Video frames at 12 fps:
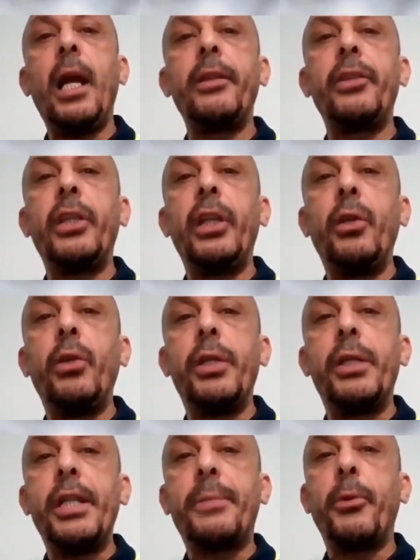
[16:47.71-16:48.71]
and
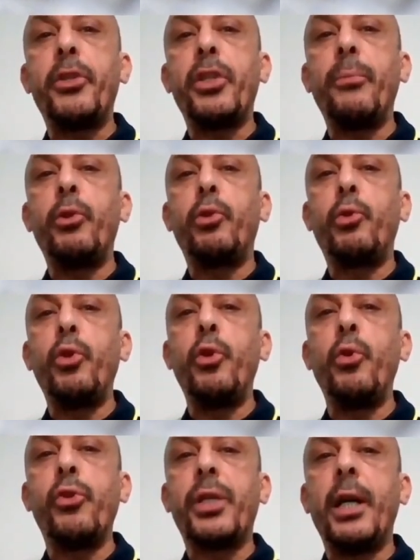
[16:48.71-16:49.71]
it is possible
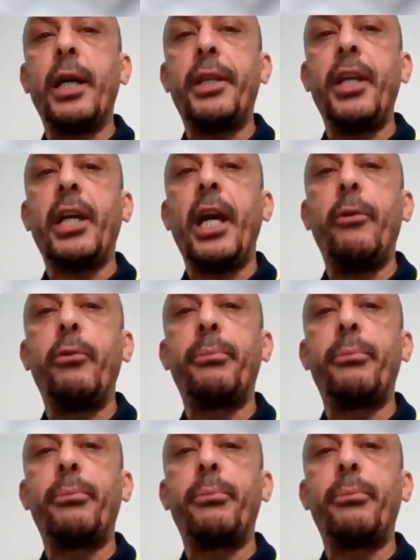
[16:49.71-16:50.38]
to use cardiac